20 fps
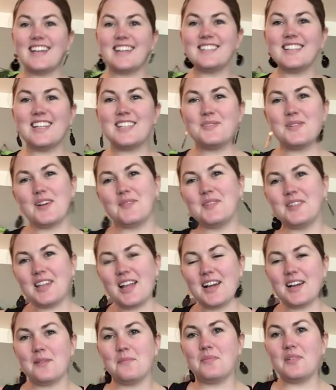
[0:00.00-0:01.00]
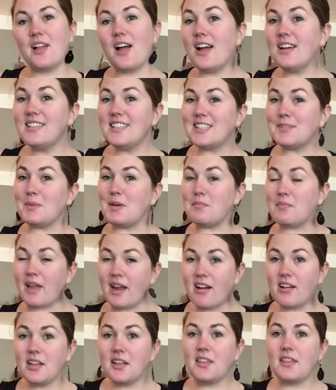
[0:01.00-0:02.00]
That's Nuts, welcome to Lug Unplugged. It's me,
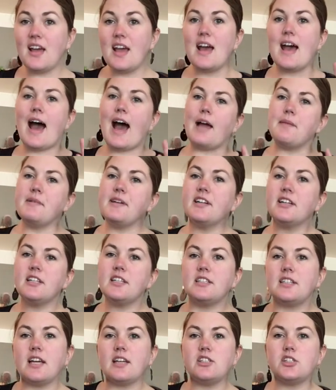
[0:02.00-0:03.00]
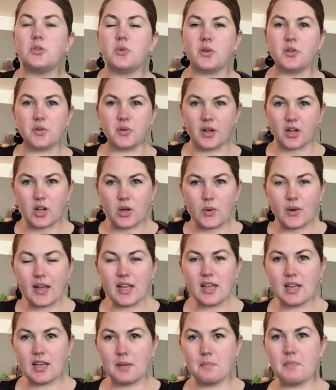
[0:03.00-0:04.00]
Meredith. I'm here today to do a
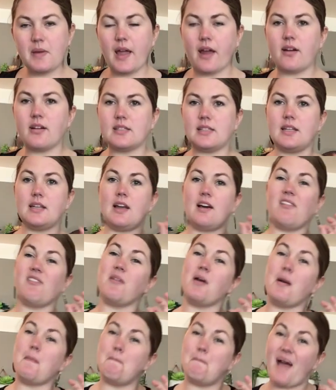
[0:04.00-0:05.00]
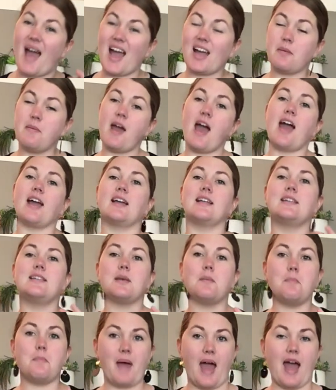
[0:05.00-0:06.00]
quick comparison of backpack
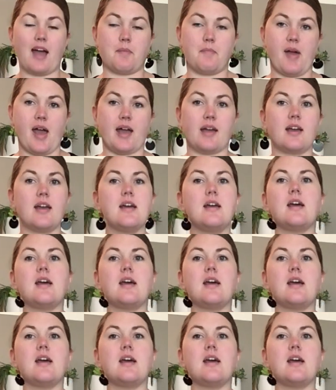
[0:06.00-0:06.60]
to backpack.